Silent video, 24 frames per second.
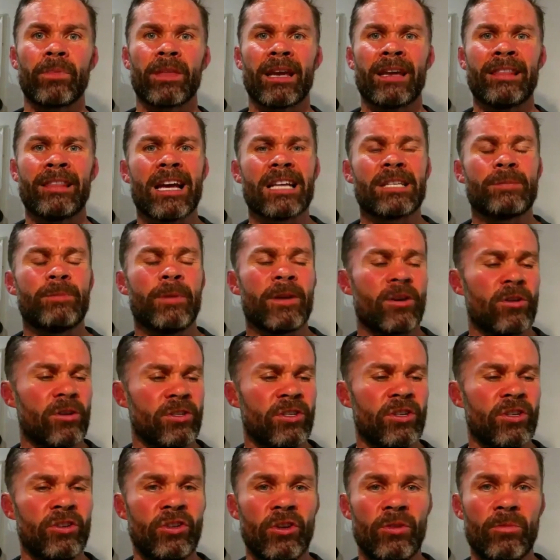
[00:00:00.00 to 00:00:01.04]
And that's because
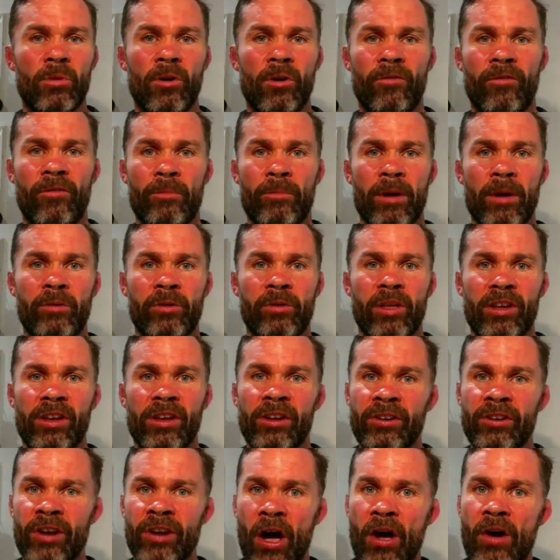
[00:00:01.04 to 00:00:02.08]
you do more for people that you
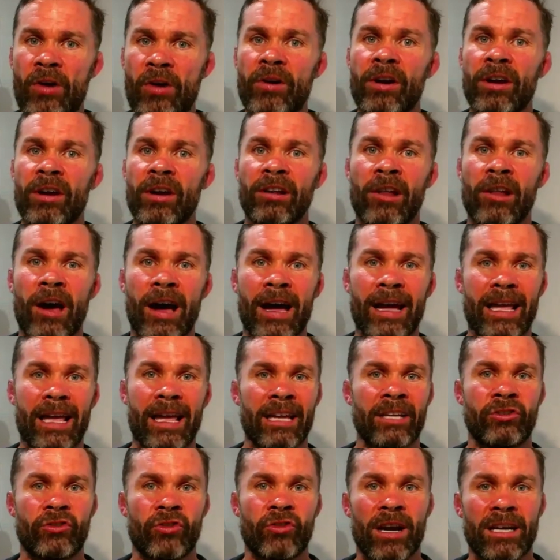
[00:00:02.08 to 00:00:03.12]
know, like,
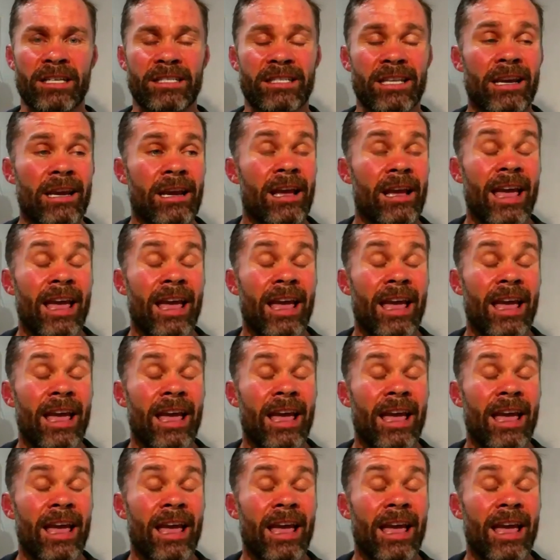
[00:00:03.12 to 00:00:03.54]
and trust.